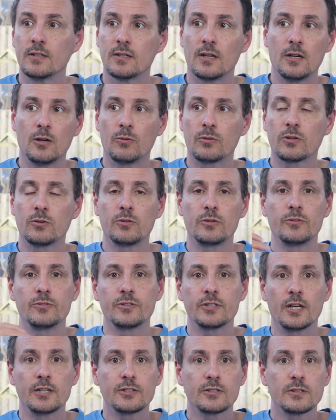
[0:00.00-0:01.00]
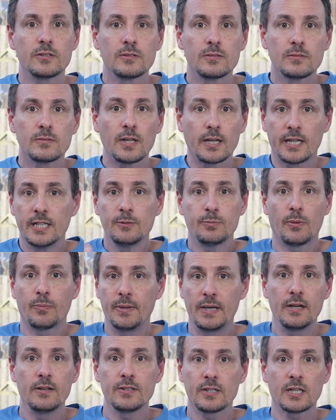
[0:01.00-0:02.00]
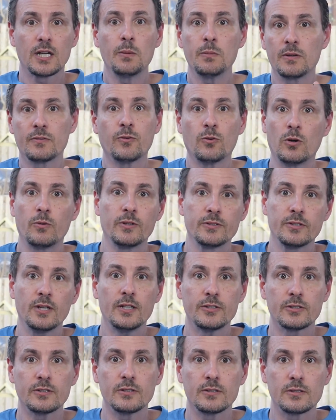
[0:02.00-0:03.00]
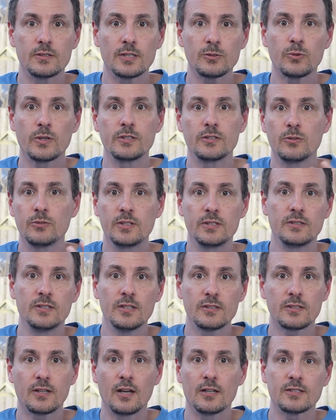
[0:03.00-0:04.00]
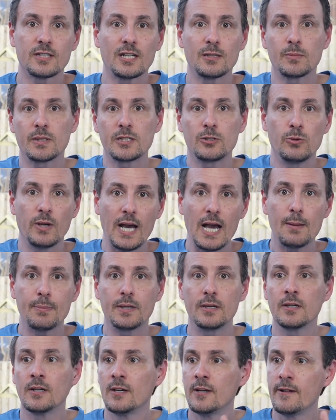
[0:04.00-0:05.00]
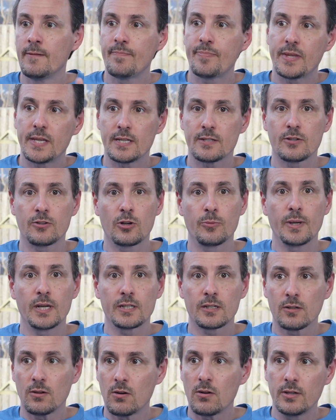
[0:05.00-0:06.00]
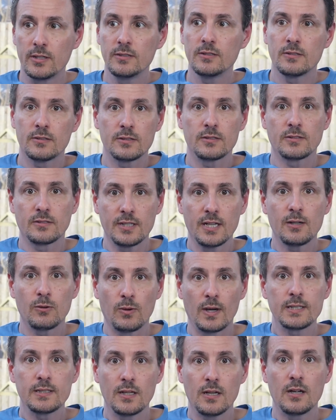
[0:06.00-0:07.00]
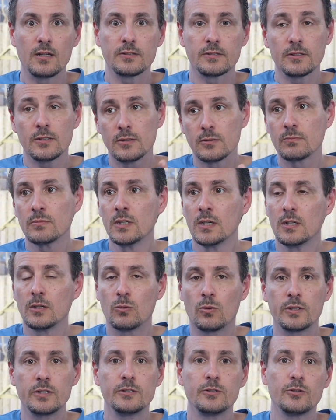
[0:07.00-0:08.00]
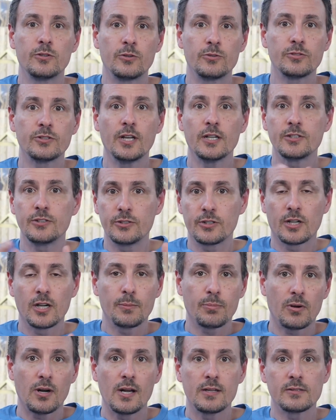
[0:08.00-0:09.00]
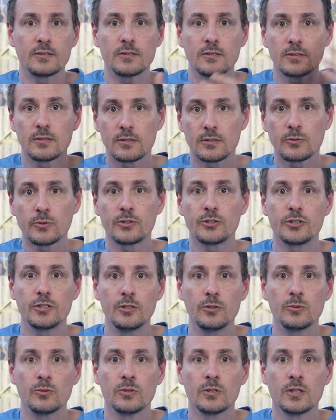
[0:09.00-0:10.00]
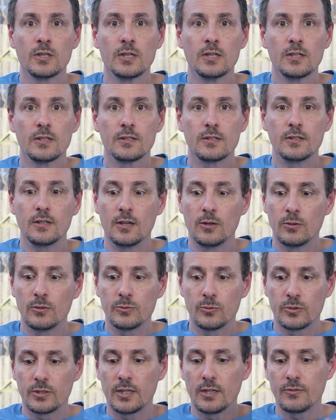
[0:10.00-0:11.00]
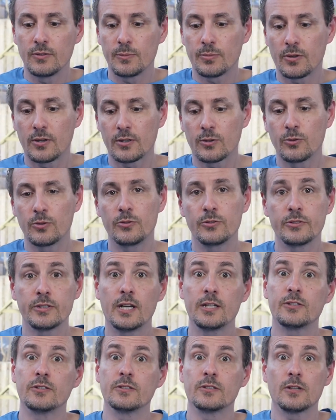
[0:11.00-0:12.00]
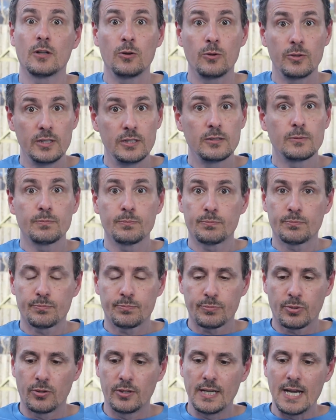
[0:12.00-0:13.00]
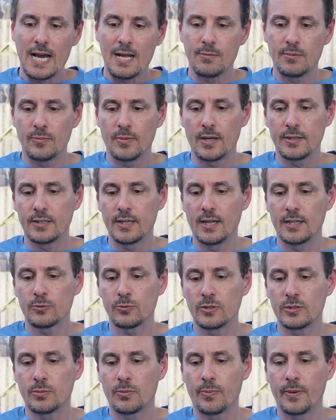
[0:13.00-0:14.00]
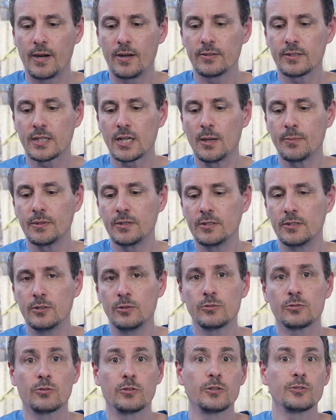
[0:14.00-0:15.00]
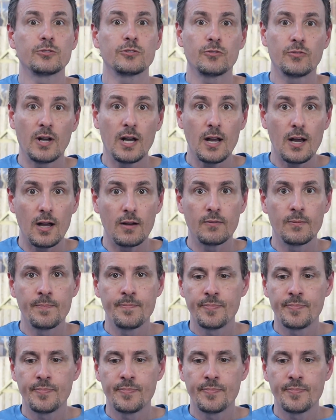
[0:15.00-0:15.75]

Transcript: Oh, we're going to recession. Like, he's preparing the company for a recession. That's why he's doing these discounts, not to make you happy. And so you go buy the car. He's just said it right there. He said, oh, what do you do in a recession? You cut prices. That's what you do. You know, and we're definitely probably going to recession. So he's pretty adamant about that. That's what he's preparing the company to do, so it'll survive.